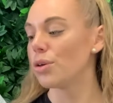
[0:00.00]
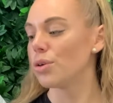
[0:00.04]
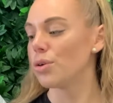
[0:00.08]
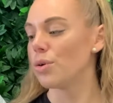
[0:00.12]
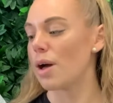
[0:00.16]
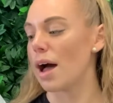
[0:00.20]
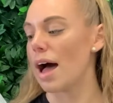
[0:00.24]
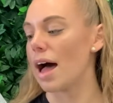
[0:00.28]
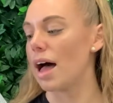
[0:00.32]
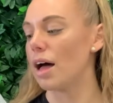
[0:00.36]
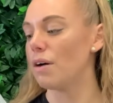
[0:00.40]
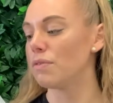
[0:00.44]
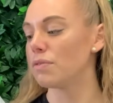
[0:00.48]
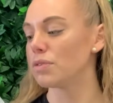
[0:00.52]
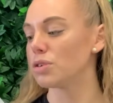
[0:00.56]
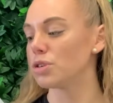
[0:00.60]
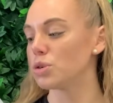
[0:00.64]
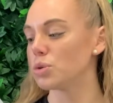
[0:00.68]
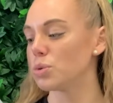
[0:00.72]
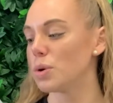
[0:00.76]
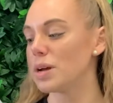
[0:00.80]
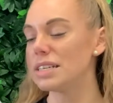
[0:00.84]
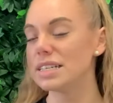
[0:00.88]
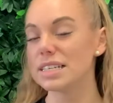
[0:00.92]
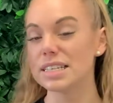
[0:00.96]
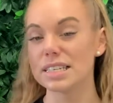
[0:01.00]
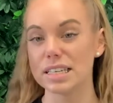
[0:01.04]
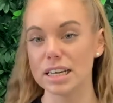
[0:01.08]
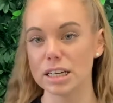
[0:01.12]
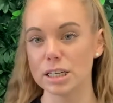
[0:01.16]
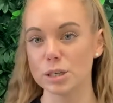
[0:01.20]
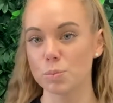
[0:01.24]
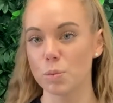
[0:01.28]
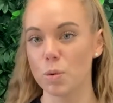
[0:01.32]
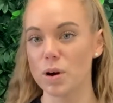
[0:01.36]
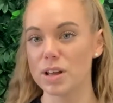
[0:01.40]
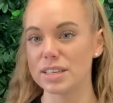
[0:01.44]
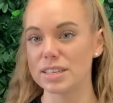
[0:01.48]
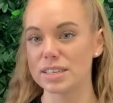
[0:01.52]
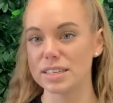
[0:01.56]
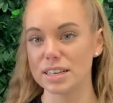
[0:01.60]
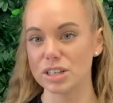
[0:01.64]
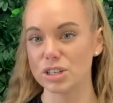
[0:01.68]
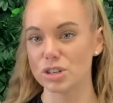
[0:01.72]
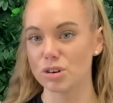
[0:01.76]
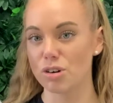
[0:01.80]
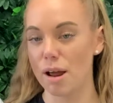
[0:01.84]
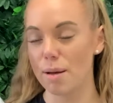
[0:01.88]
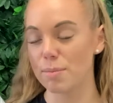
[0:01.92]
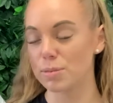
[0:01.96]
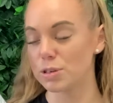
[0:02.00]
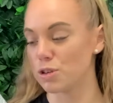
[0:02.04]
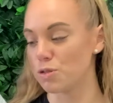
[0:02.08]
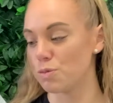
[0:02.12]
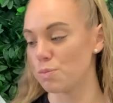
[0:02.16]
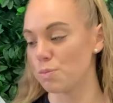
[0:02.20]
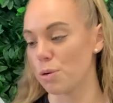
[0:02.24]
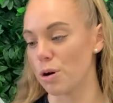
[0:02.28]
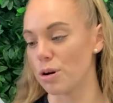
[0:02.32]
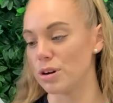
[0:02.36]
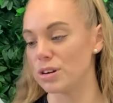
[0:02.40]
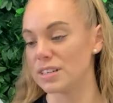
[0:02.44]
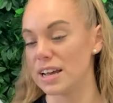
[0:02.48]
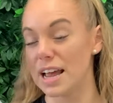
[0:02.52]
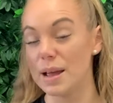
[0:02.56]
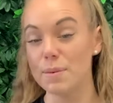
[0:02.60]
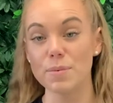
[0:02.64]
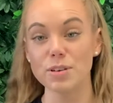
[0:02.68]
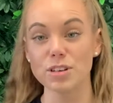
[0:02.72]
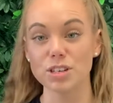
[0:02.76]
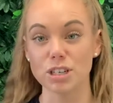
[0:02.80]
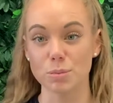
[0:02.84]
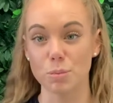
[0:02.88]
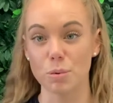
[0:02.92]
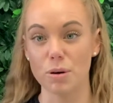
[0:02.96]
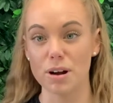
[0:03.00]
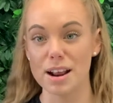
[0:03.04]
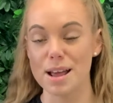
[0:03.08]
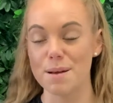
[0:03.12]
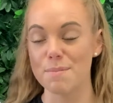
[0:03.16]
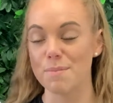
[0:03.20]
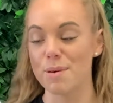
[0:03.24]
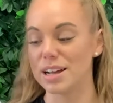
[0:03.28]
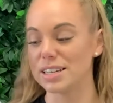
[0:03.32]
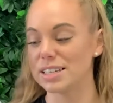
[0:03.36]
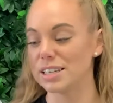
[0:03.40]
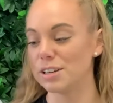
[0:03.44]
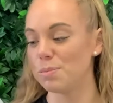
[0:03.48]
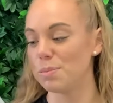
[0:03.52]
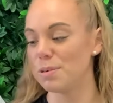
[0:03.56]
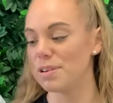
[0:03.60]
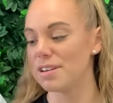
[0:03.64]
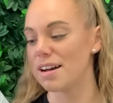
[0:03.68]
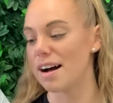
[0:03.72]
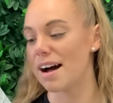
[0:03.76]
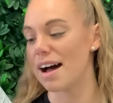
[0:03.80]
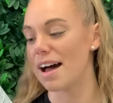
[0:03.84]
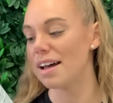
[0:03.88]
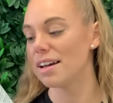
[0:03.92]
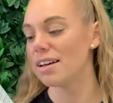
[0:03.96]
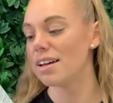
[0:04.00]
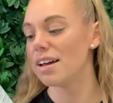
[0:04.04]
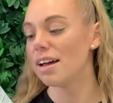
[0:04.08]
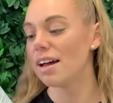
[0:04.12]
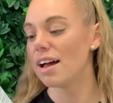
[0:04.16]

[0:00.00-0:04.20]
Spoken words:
You have 26.6 grams of protein, which is pretty impressive, pretty high.